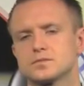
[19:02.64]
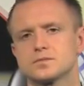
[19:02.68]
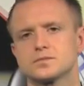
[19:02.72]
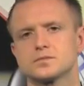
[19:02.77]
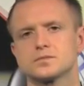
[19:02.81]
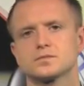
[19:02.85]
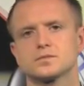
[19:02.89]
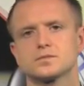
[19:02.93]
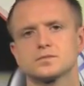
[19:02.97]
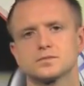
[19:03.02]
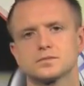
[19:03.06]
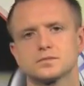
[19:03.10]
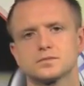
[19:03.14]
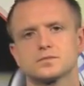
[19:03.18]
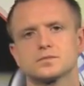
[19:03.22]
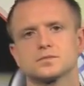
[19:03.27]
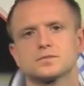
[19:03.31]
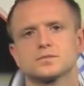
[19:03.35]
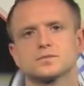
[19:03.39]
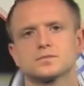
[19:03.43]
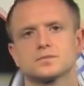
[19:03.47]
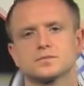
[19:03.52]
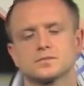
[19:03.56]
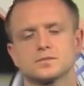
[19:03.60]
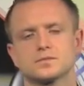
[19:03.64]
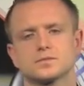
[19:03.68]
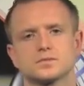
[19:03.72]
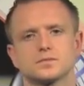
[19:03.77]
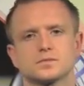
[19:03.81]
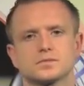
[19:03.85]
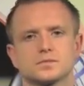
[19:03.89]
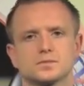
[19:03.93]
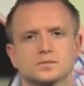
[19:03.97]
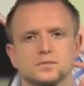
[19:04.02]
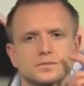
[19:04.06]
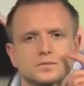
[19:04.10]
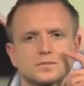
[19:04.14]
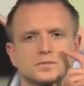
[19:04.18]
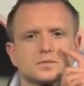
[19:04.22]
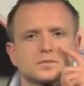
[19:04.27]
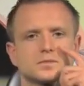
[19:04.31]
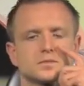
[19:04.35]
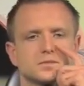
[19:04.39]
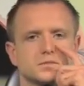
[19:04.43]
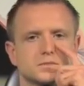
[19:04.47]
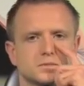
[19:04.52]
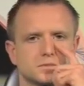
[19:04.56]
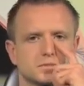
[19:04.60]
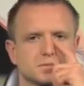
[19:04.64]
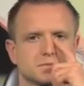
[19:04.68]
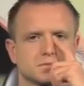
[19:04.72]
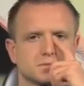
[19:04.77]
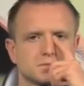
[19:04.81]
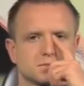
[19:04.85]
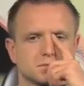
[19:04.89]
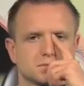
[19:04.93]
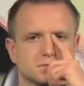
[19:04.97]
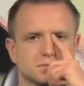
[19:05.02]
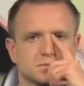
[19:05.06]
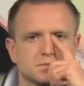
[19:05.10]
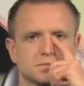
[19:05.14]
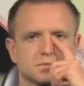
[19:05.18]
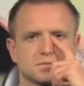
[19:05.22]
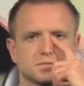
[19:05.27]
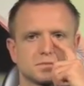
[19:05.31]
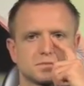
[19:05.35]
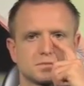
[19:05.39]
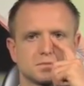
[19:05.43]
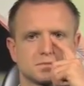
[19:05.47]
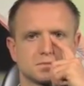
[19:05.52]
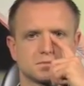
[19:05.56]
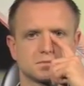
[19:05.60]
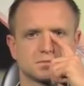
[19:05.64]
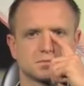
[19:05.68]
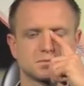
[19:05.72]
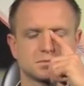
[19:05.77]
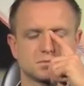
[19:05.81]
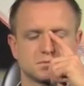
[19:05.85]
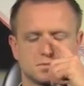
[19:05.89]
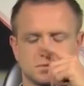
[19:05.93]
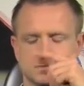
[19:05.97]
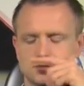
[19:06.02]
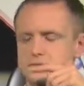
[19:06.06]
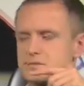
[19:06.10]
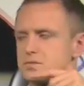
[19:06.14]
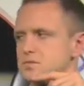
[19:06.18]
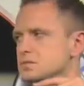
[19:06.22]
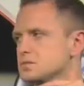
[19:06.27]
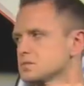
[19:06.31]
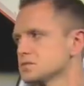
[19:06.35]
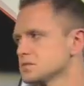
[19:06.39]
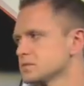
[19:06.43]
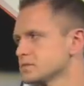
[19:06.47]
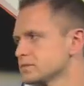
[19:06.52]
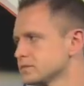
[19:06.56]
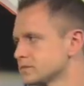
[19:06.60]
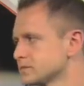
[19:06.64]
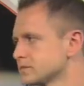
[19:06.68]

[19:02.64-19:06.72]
[no speech]